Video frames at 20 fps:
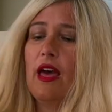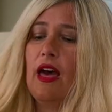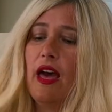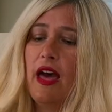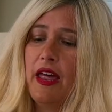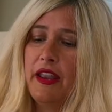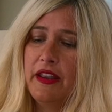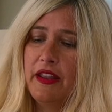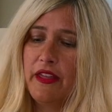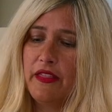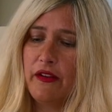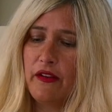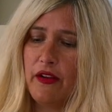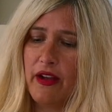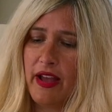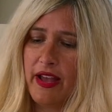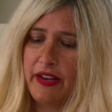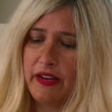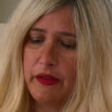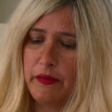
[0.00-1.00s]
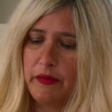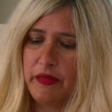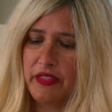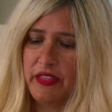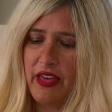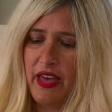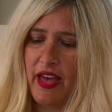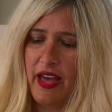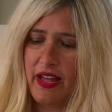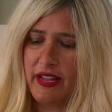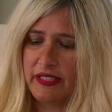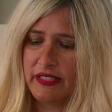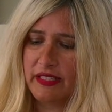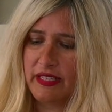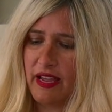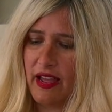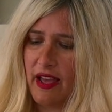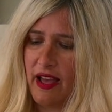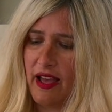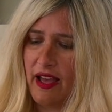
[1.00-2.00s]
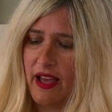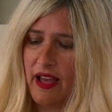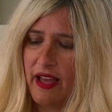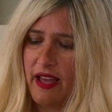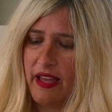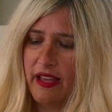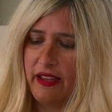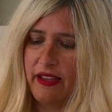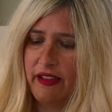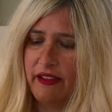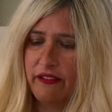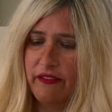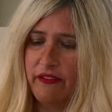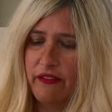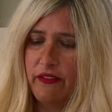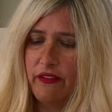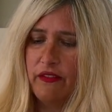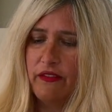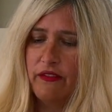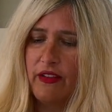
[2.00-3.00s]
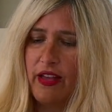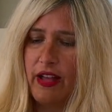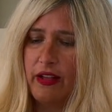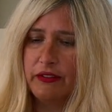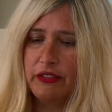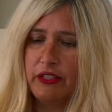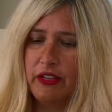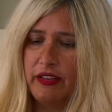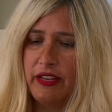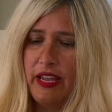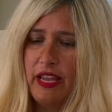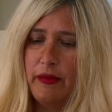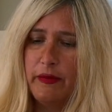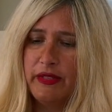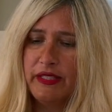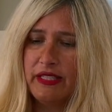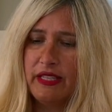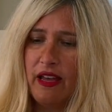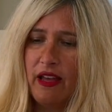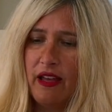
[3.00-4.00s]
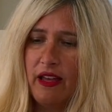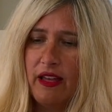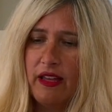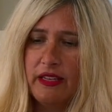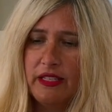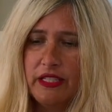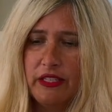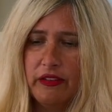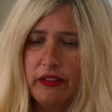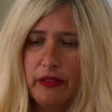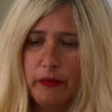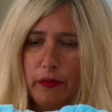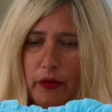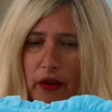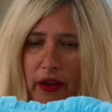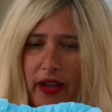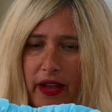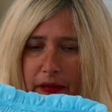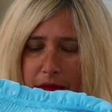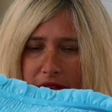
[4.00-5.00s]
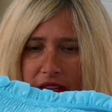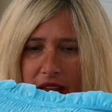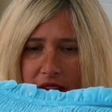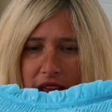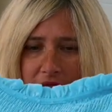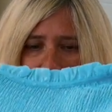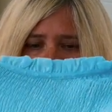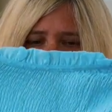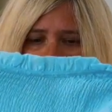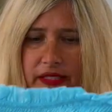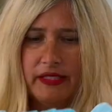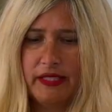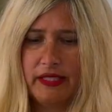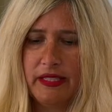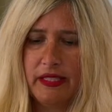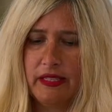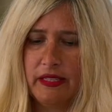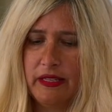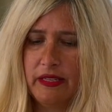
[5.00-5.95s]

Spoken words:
Another item that I found on Amazon during the Prime days